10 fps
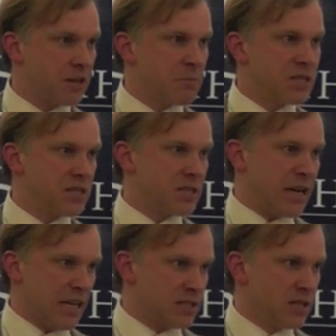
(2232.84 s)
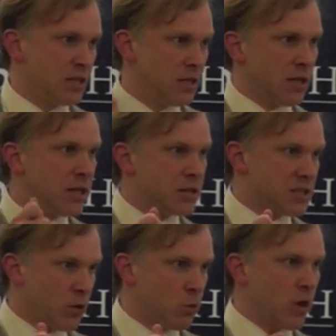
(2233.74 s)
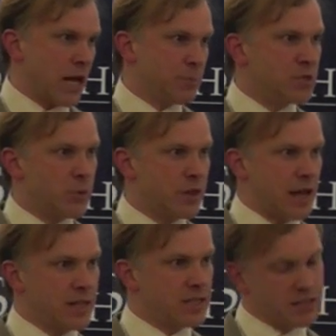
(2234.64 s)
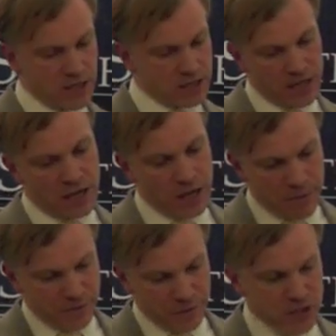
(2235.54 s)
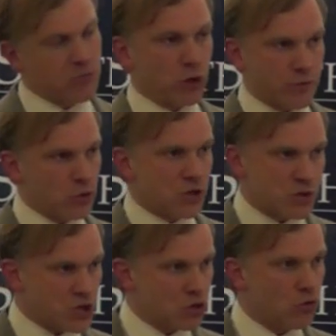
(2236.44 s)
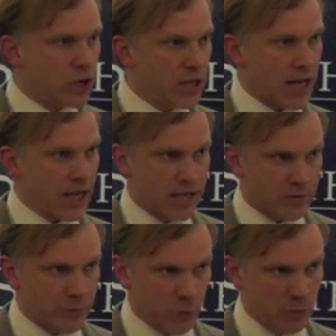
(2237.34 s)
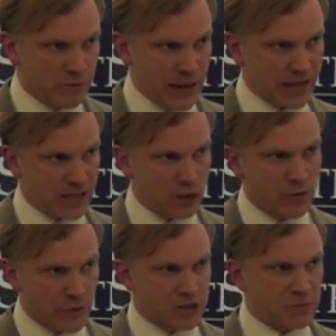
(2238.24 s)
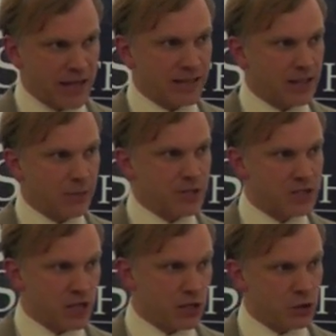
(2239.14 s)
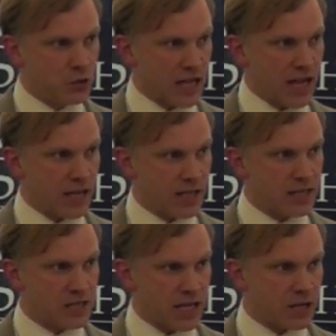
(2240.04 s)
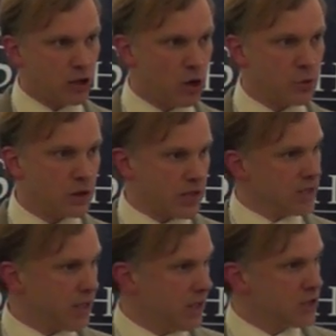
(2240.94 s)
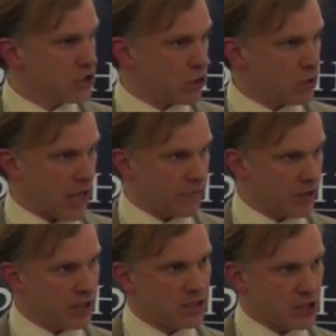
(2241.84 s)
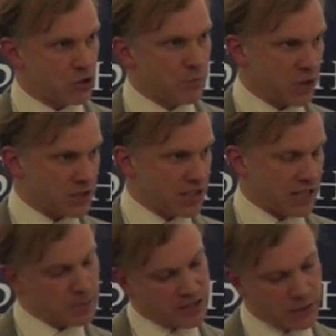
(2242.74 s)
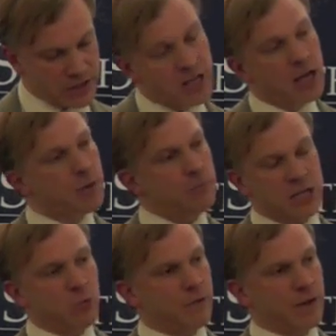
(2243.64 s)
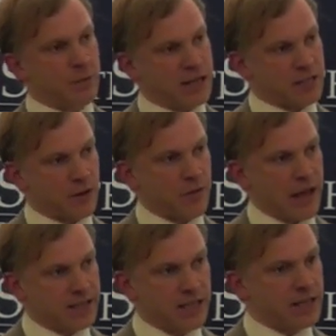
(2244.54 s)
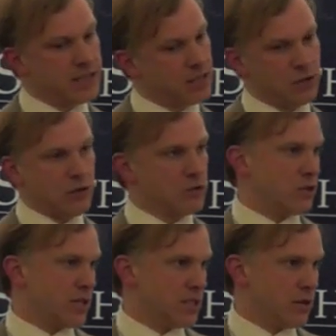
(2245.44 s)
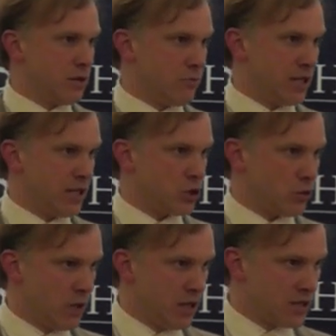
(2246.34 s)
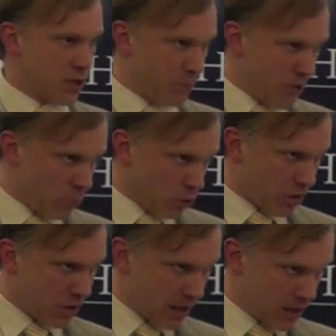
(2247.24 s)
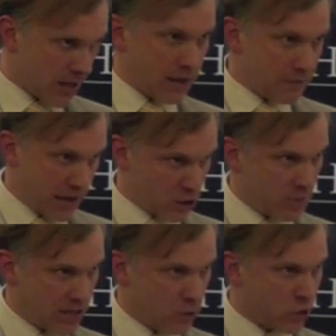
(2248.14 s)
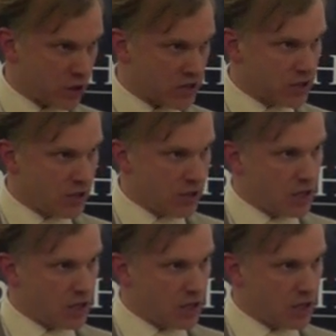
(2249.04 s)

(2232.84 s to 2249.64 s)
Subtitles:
that misses the nut. So what happens with that is that, first of all, of course, you destroy a form of banking, universal banking, in which the UK is a global leader, so you have an industrial policy aspect to it. But much more fundamental than that is that you don't address the real issue. So people think, and in fact, you make it worse.